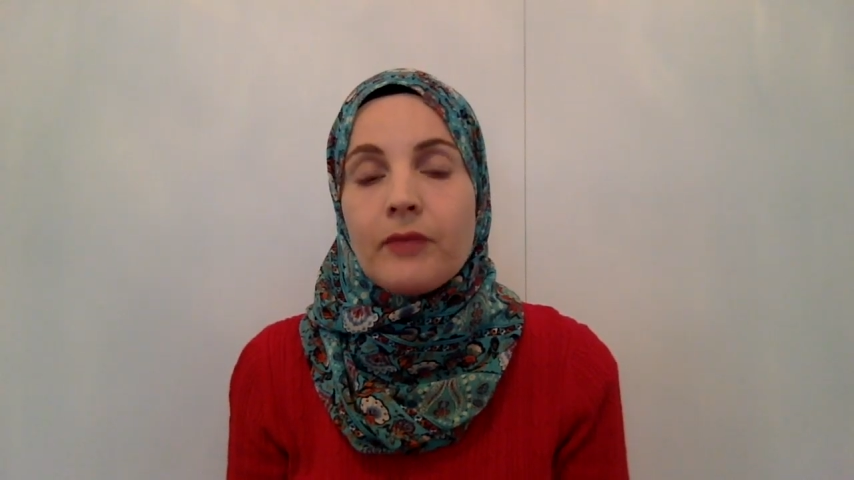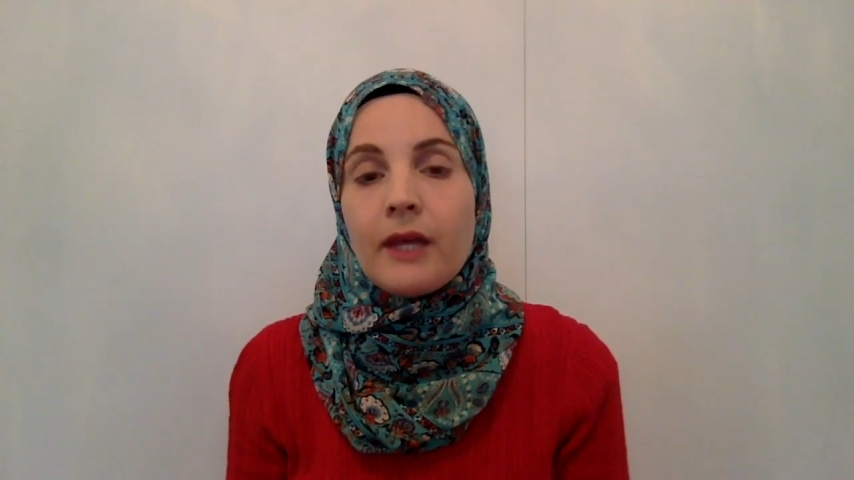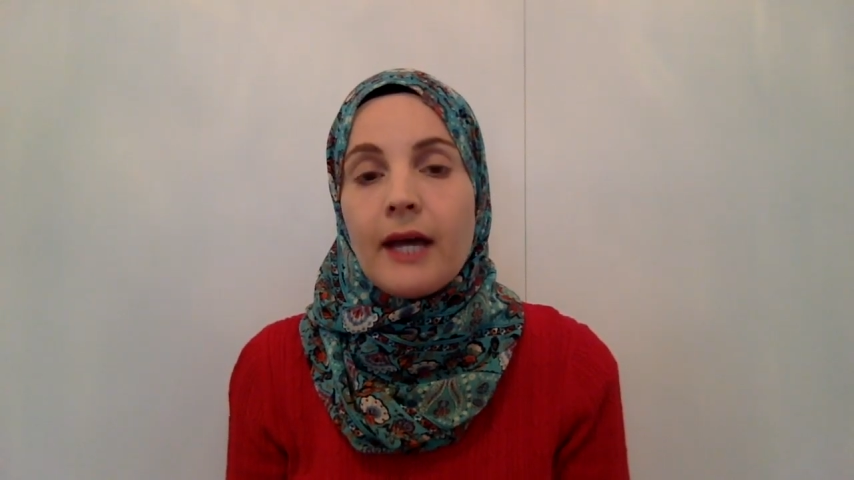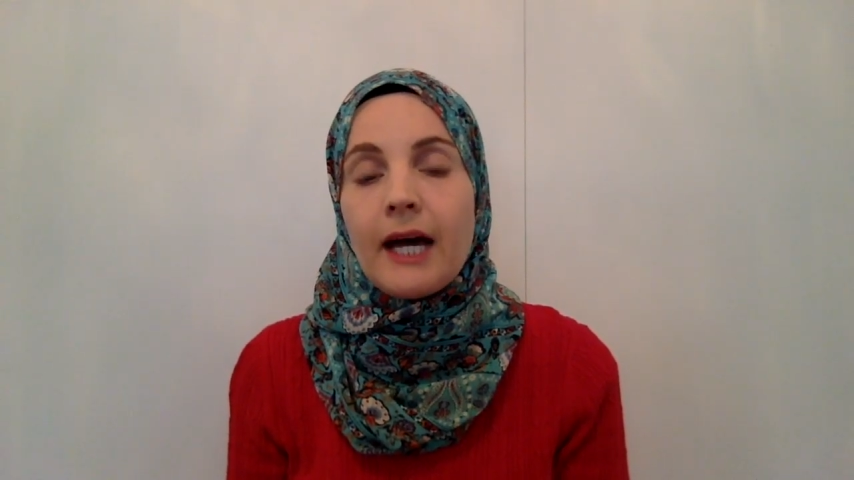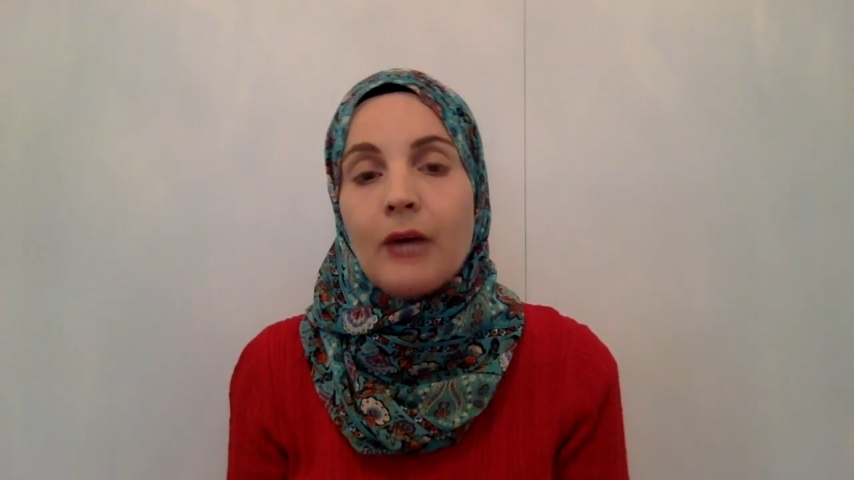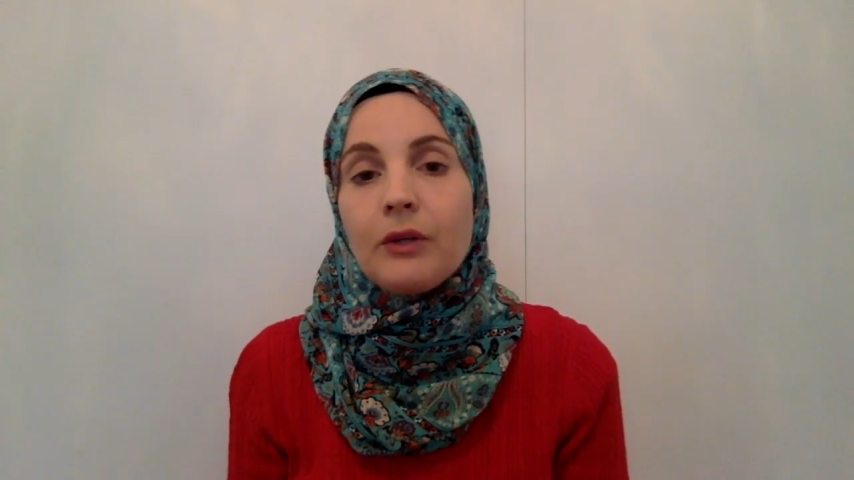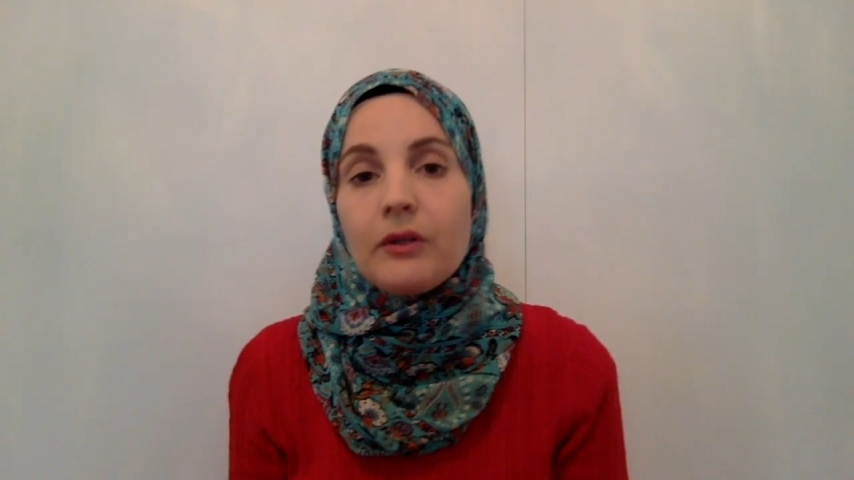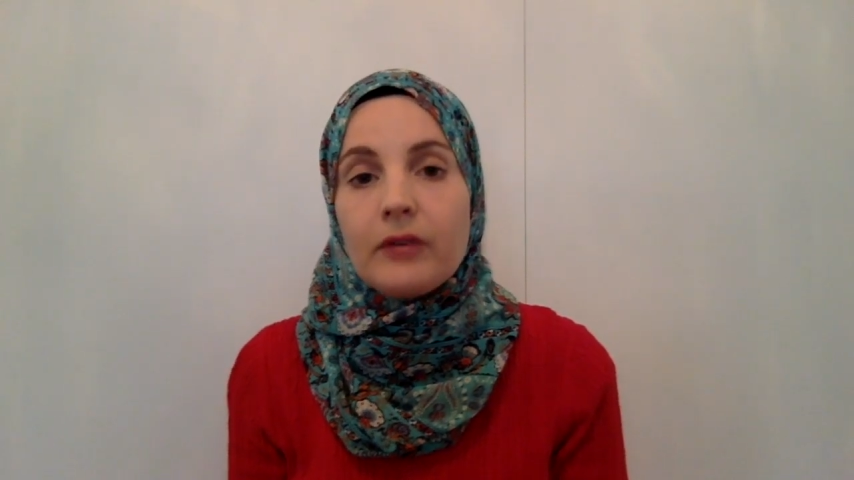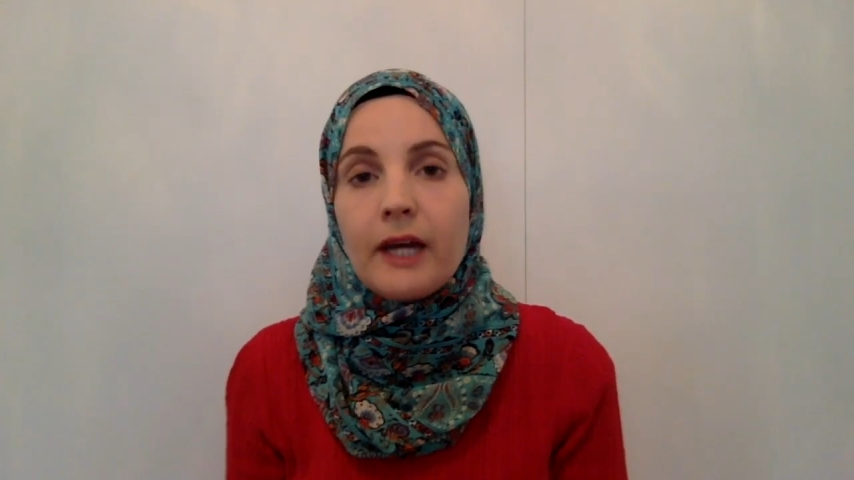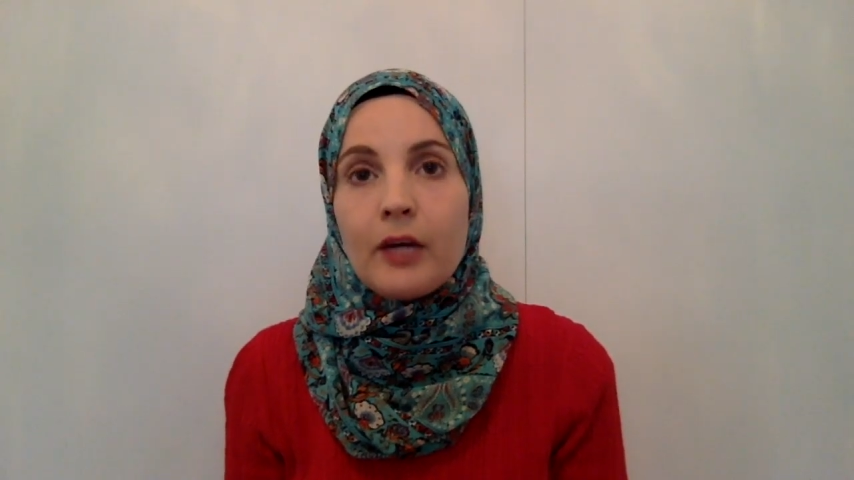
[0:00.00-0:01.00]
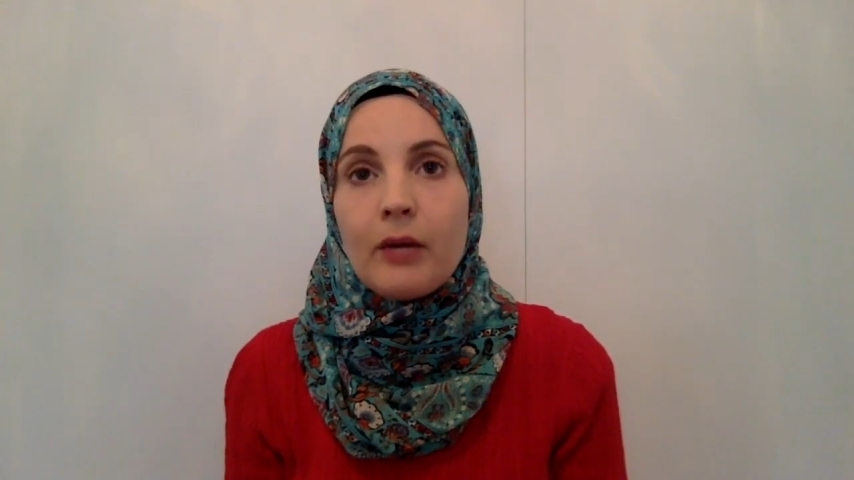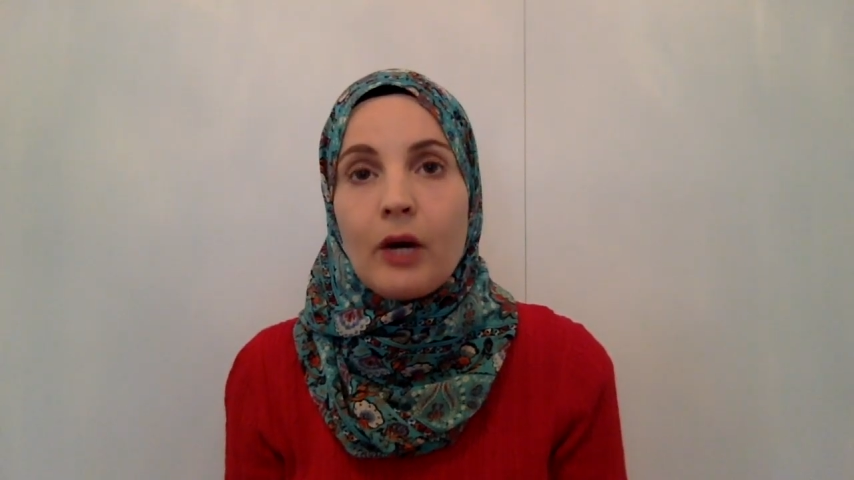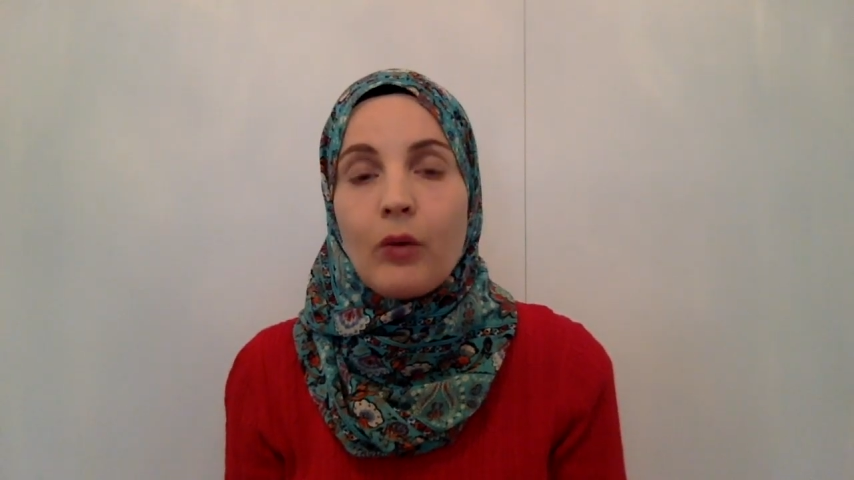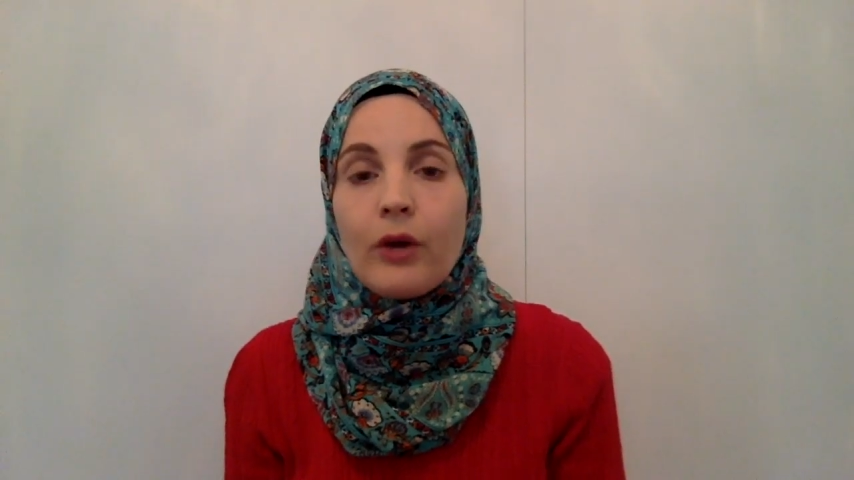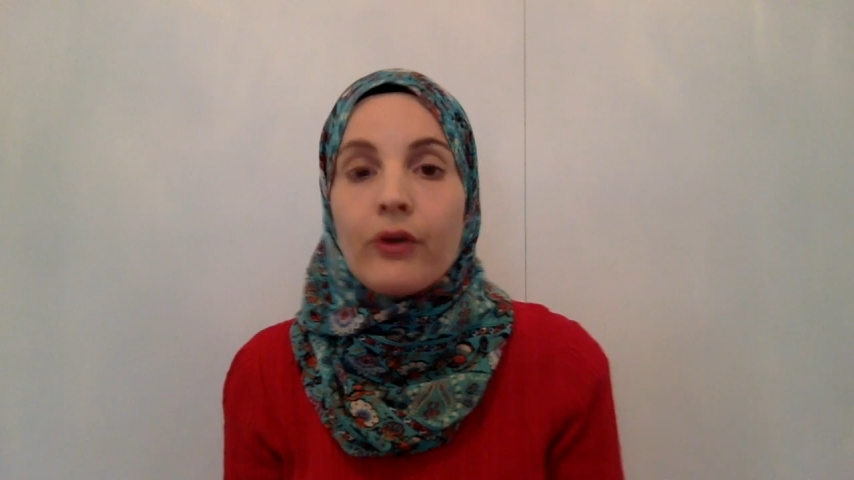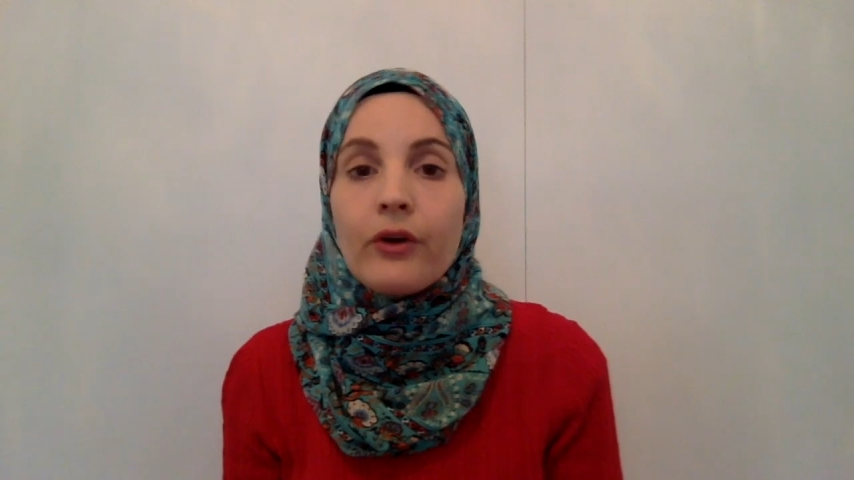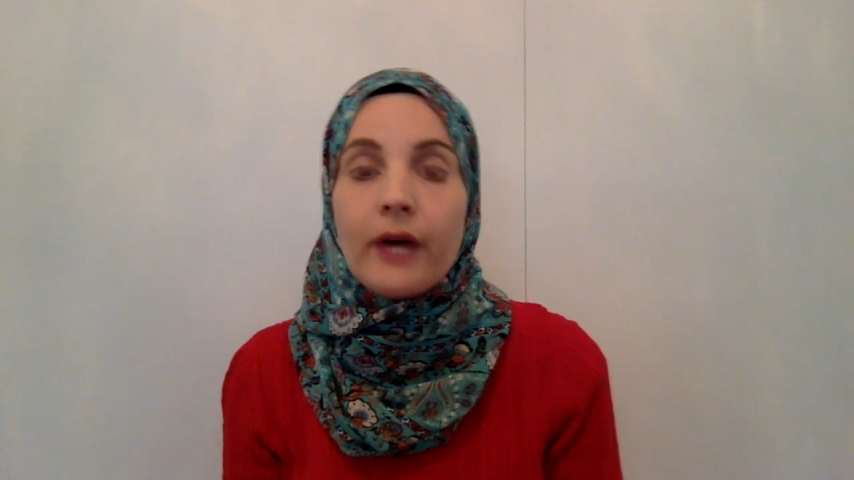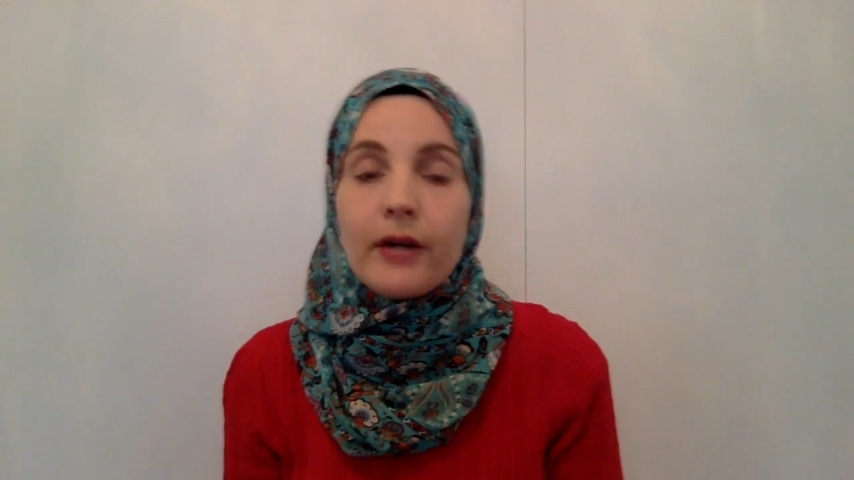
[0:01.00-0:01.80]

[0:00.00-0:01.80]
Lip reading: how we decide about whether or not